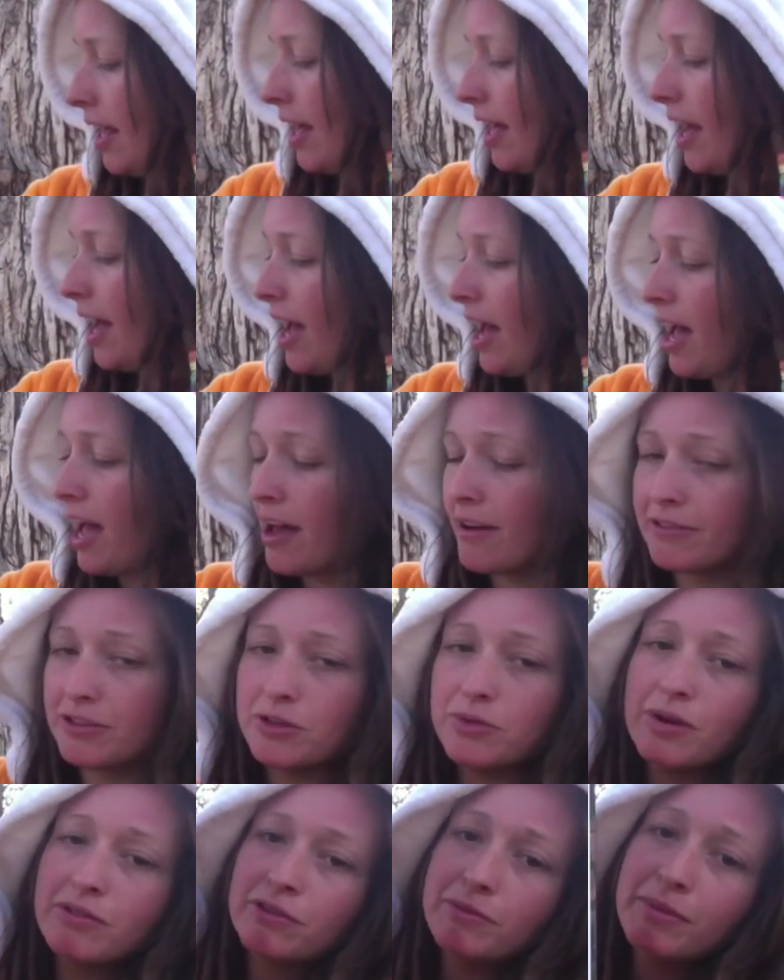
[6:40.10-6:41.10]
Have you
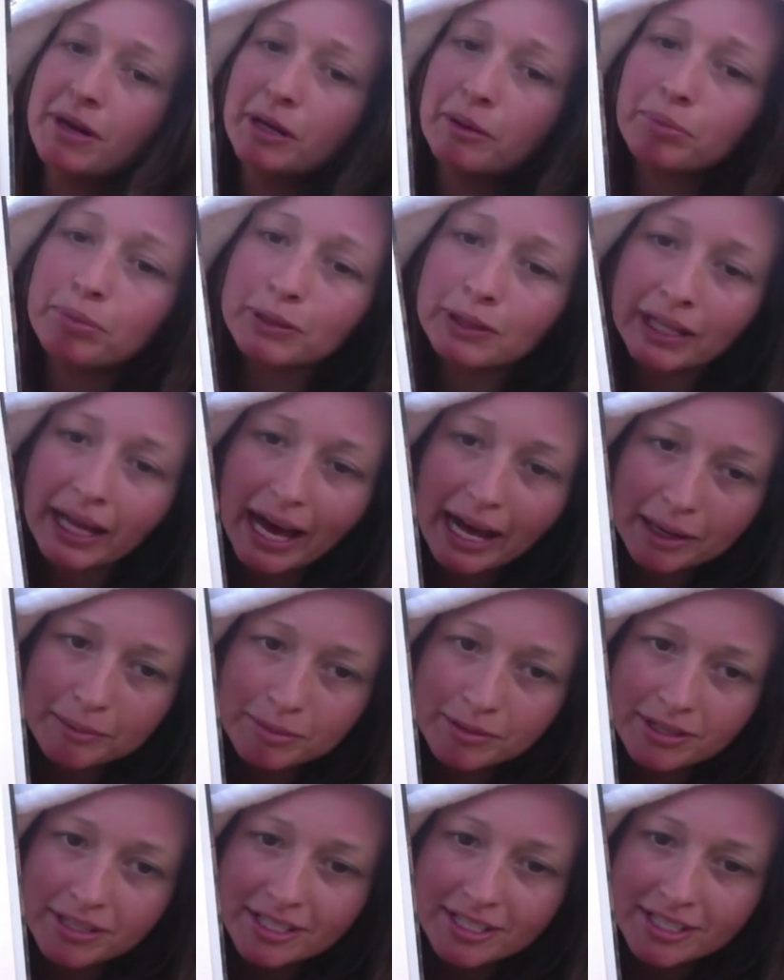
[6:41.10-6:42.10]
ever met a
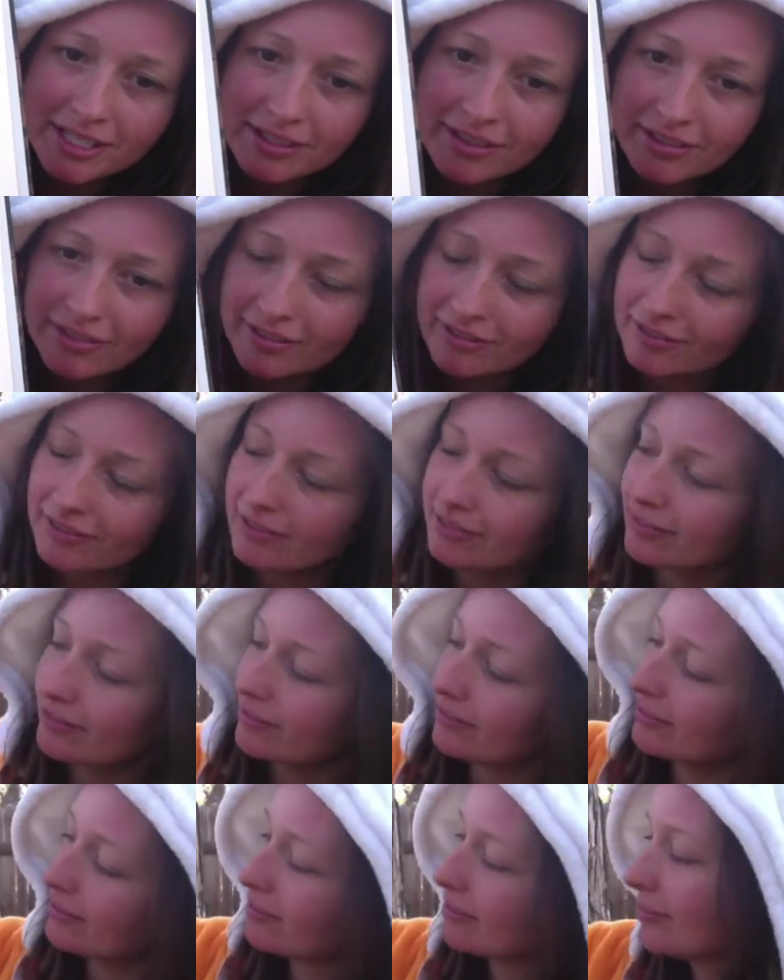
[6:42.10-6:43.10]
platypus?
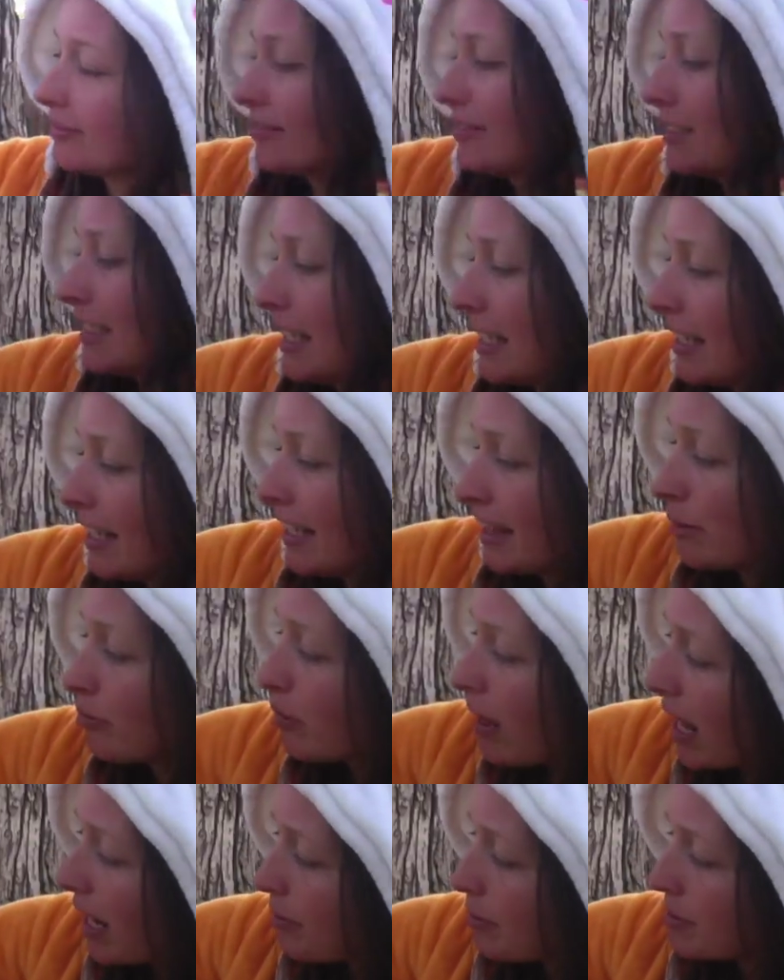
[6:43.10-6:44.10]
The
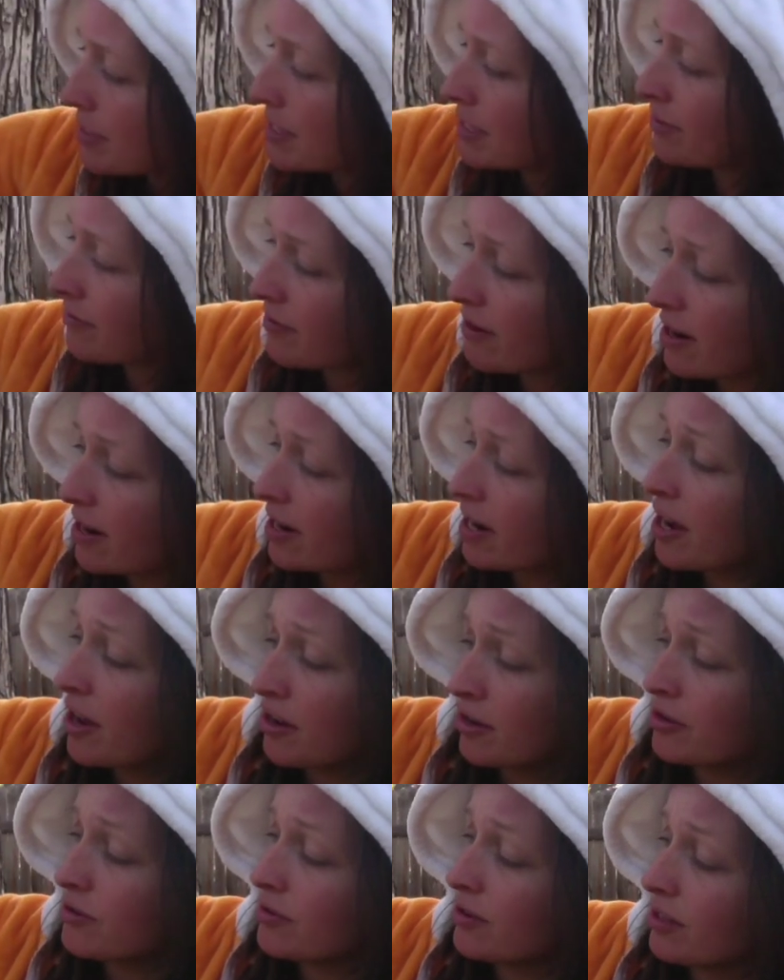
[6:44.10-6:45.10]
platypus is a very
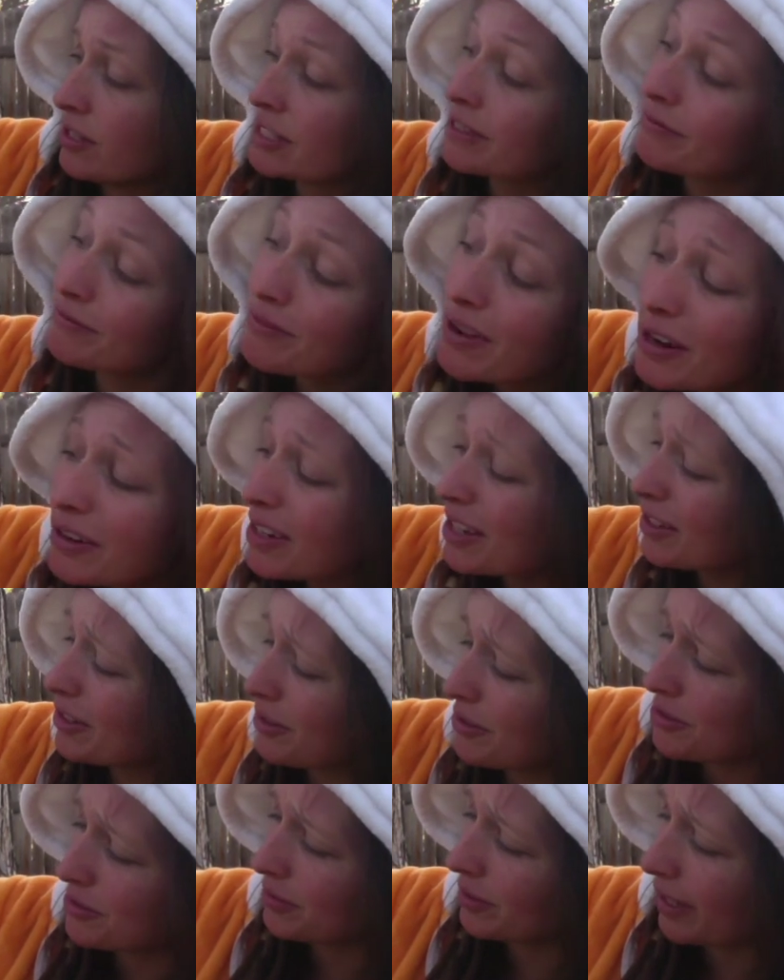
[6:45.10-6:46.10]

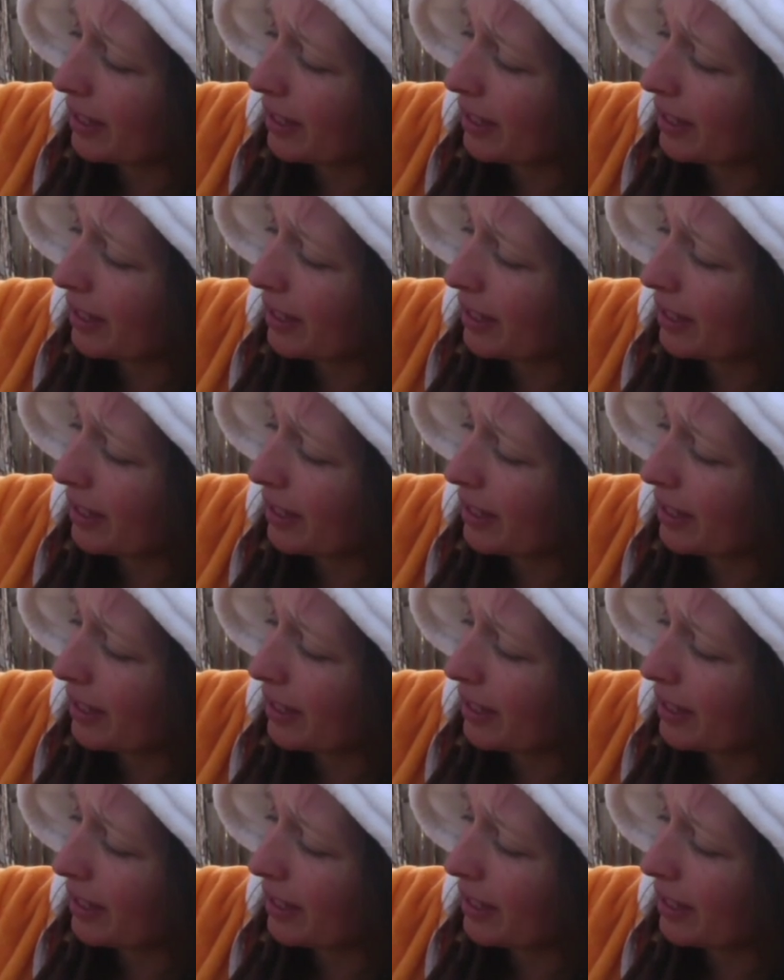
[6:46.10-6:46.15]
unusual